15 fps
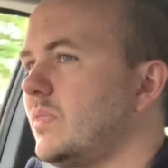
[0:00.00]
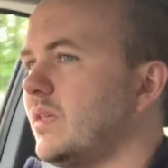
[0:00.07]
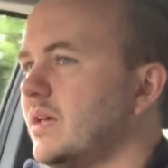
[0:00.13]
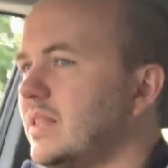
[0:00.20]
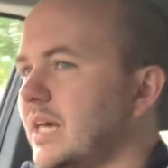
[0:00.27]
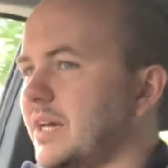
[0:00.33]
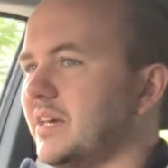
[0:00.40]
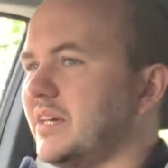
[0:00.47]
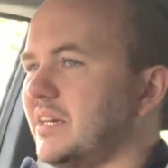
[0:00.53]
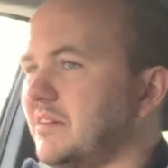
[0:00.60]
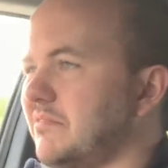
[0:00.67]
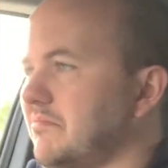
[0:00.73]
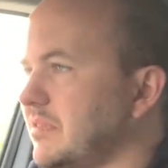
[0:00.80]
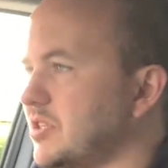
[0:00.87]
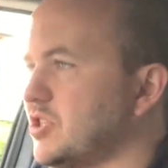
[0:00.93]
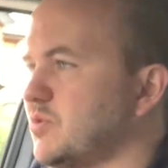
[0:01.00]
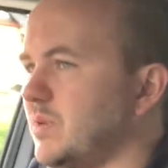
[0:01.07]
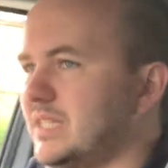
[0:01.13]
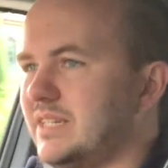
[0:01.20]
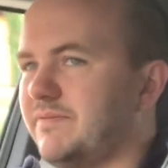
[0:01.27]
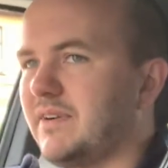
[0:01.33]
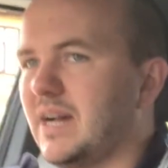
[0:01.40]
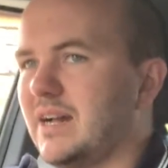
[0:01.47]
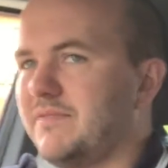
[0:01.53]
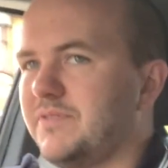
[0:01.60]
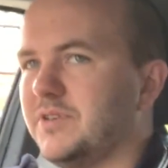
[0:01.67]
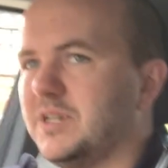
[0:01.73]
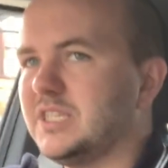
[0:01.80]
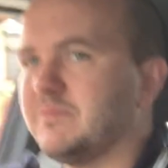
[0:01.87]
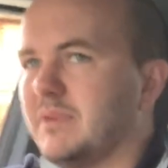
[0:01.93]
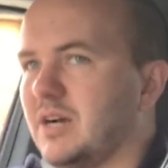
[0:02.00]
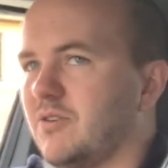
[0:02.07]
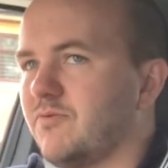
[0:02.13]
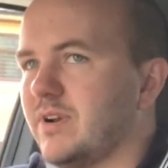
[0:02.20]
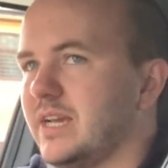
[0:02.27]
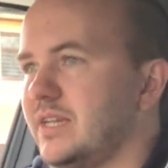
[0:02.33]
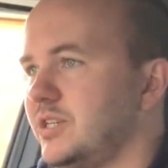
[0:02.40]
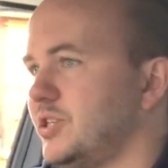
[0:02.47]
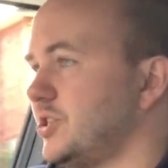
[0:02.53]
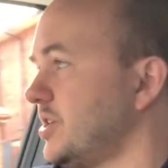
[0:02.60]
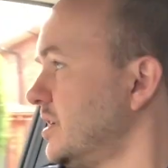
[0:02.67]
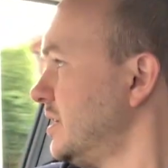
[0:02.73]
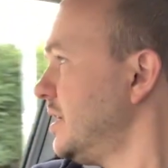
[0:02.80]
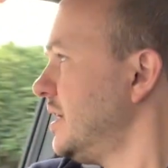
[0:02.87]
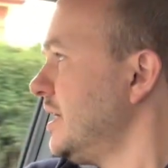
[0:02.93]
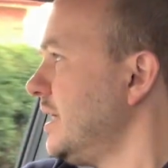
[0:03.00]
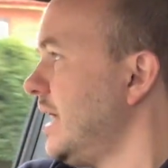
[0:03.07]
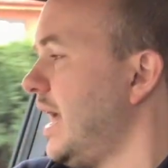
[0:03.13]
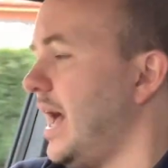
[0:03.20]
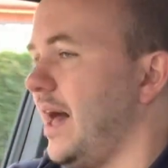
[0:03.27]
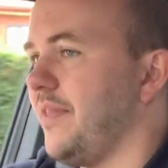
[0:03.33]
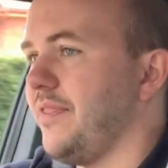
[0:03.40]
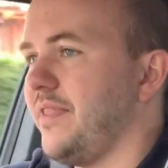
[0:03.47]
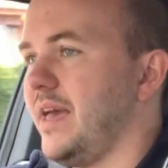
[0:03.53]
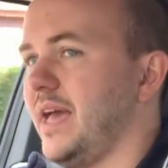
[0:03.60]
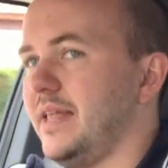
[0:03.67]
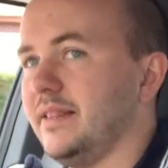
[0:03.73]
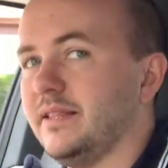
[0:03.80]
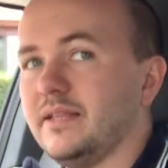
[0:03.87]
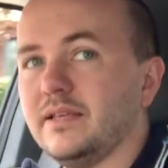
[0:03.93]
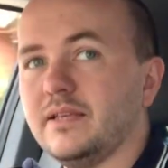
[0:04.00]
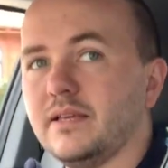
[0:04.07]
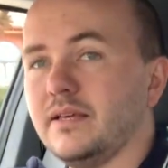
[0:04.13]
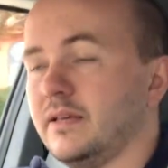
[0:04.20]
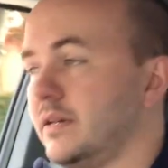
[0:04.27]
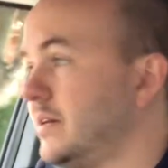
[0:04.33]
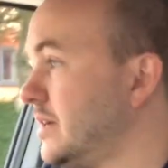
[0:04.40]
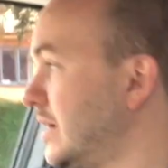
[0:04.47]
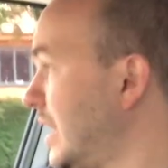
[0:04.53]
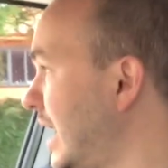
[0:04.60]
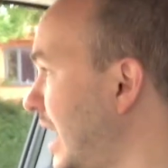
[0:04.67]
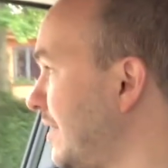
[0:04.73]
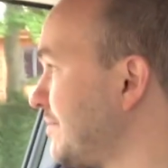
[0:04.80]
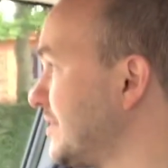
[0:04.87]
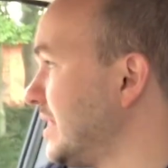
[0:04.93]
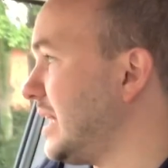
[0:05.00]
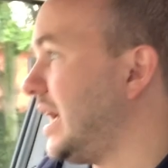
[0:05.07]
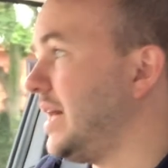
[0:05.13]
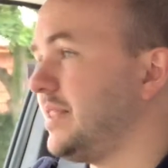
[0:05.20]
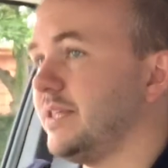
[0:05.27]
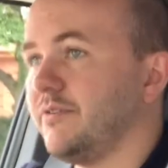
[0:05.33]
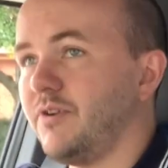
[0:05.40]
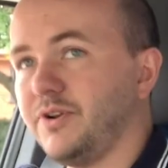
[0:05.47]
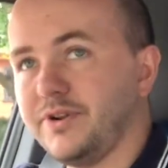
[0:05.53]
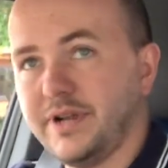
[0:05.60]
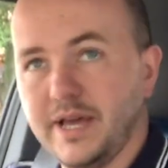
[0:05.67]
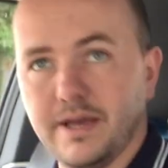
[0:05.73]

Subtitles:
like a 25, 30 mile range, and then after that they're on